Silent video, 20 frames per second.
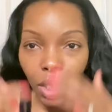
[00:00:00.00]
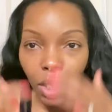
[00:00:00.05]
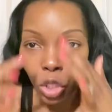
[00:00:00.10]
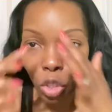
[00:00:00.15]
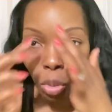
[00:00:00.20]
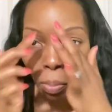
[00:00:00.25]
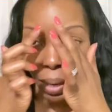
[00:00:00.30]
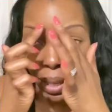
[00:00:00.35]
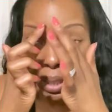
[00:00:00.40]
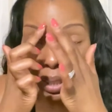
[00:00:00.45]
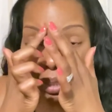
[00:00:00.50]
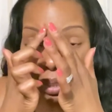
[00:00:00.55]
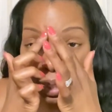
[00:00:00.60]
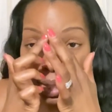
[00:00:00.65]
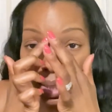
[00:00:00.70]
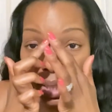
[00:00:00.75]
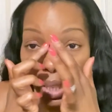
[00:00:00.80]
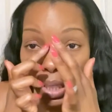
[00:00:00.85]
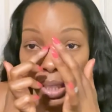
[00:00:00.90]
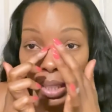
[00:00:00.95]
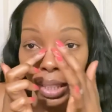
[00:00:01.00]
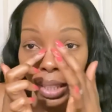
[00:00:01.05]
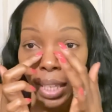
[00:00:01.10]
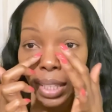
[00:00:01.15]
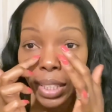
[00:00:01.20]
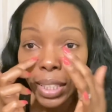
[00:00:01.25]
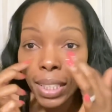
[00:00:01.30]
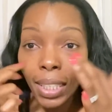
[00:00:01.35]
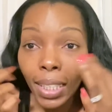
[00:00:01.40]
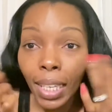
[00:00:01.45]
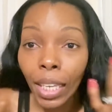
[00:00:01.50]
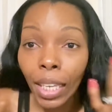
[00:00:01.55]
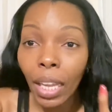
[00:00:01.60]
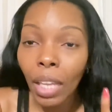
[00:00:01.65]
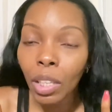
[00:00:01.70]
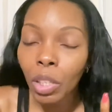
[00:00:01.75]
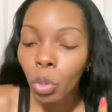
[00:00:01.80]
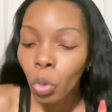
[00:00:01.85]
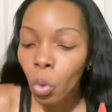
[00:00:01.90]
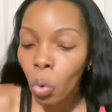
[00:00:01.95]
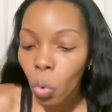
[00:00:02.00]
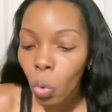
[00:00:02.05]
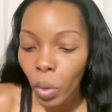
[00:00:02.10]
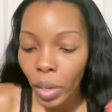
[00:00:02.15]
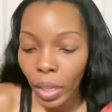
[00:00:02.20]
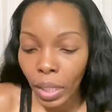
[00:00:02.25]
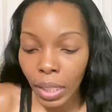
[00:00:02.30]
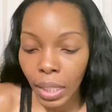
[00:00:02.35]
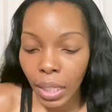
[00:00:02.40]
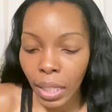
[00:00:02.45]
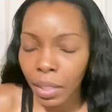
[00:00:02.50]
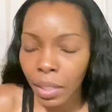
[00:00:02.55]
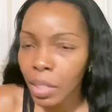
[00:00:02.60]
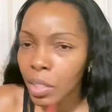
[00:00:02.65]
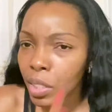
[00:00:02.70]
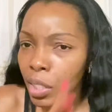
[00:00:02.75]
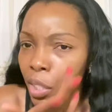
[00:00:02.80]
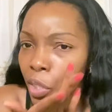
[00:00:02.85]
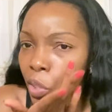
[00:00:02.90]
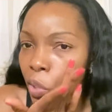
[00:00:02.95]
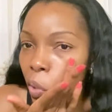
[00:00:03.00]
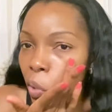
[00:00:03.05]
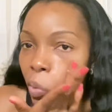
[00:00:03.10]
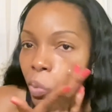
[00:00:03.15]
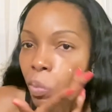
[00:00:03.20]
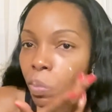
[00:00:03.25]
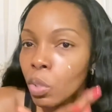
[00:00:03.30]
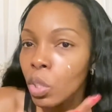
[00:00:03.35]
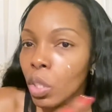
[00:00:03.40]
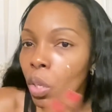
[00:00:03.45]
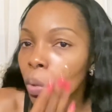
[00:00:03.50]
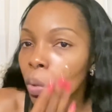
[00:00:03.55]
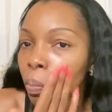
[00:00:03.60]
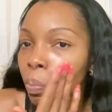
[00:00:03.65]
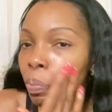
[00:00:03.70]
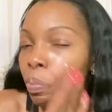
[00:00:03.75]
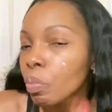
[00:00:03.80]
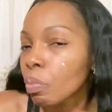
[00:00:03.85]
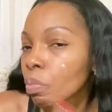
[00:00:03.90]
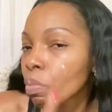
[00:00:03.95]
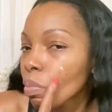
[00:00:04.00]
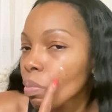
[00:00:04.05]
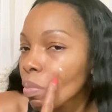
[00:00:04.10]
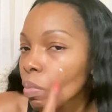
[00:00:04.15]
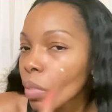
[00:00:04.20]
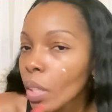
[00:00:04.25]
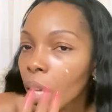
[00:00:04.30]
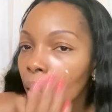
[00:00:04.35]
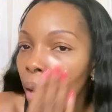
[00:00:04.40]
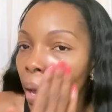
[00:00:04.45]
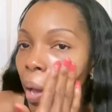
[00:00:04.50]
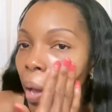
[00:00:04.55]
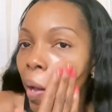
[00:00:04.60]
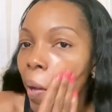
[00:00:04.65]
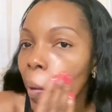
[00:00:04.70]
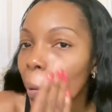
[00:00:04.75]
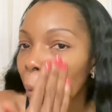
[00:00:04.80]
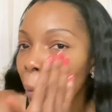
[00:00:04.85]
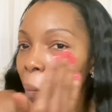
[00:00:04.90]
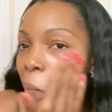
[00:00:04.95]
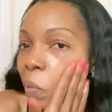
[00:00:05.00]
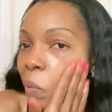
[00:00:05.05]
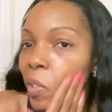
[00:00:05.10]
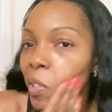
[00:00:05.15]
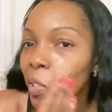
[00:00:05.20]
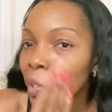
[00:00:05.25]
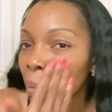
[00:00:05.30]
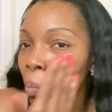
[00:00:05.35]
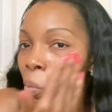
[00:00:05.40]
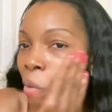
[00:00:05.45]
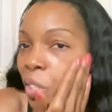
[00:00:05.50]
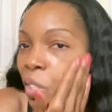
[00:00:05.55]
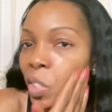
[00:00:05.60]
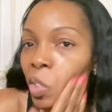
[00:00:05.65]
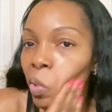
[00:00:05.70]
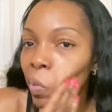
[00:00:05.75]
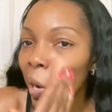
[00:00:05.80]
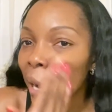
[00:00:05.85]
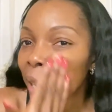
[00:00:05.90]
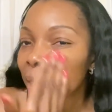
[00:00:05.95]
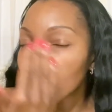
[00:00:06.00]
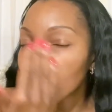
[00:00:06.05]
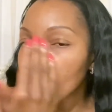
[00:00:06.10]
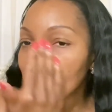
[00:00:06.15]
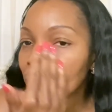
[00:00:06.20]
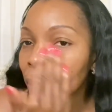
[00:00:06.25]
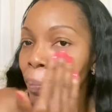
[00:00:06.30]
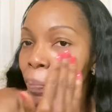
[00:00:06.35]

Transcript: So my skin tends to get a little oily in the T-zone. So this is the moisturizer.